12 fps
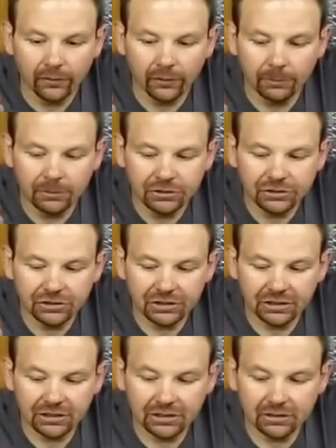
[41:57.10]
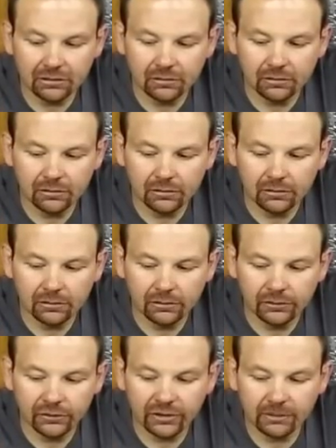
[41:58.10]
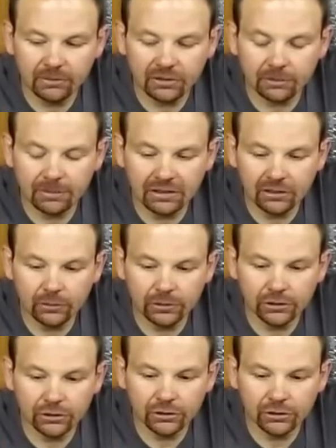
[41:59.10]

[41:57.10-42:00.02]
machine seems to be doing